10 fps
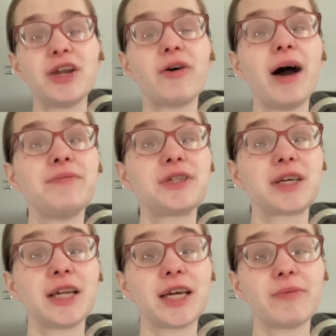note, I was
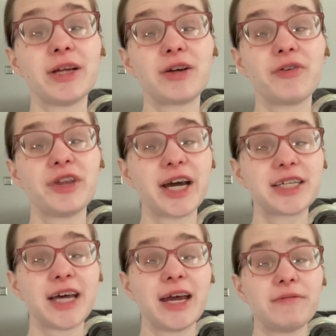gonna get ready to go the next day.